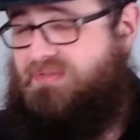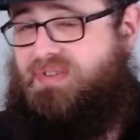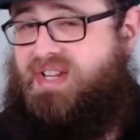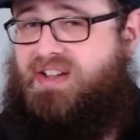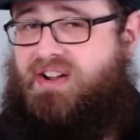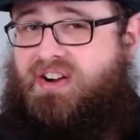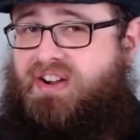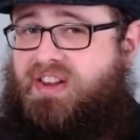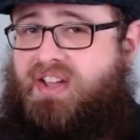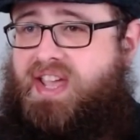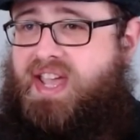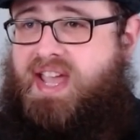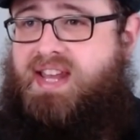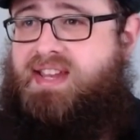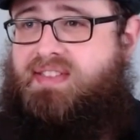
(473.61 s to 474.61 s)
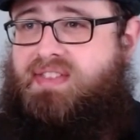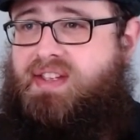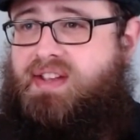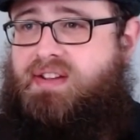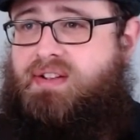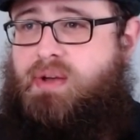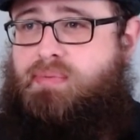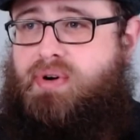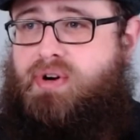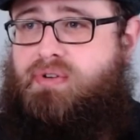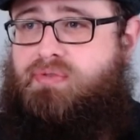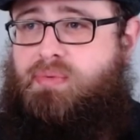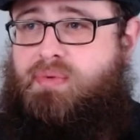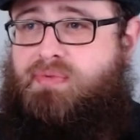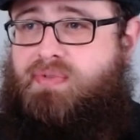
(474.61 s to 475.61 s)
really highlight anything apart
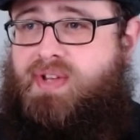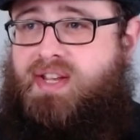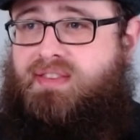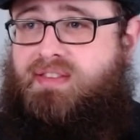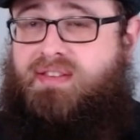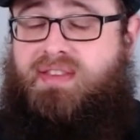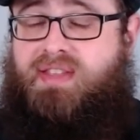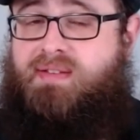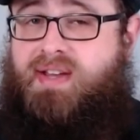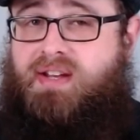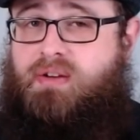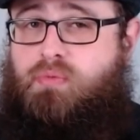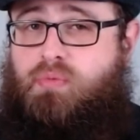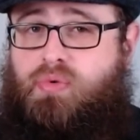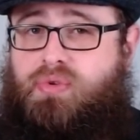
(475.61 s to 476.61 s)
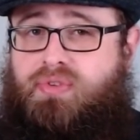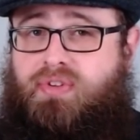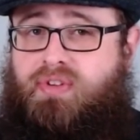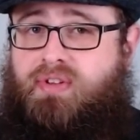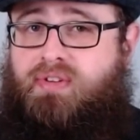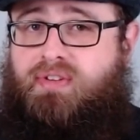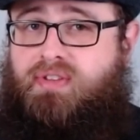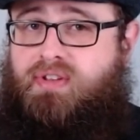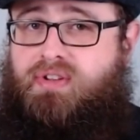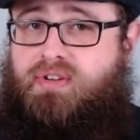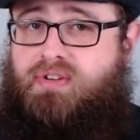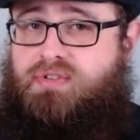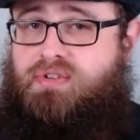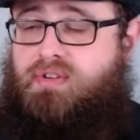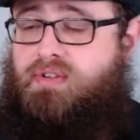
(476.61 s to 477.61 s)
from the fact that they've added water to the
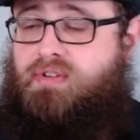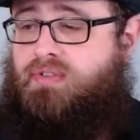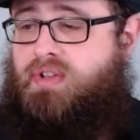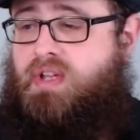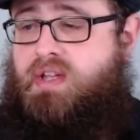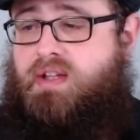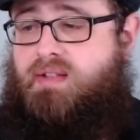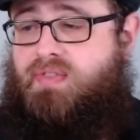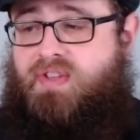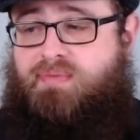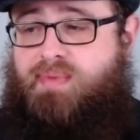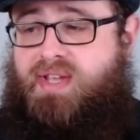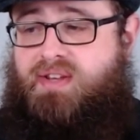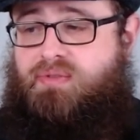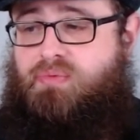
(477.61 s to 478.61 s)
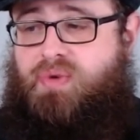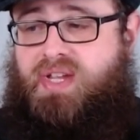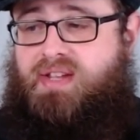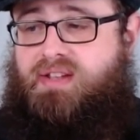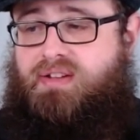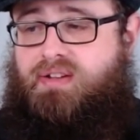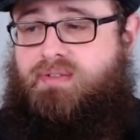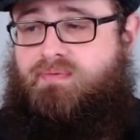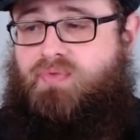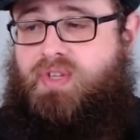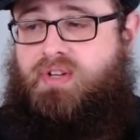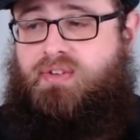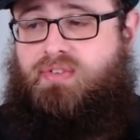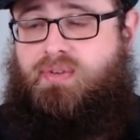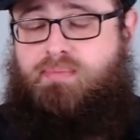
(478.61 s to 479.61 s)
Cairdeas. They've made it weaker,
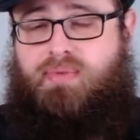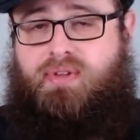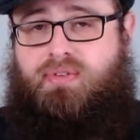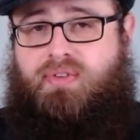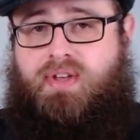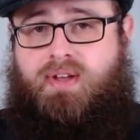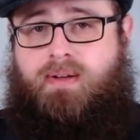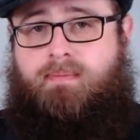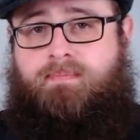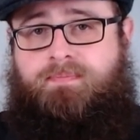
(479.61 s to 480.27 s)
and it's simple as that.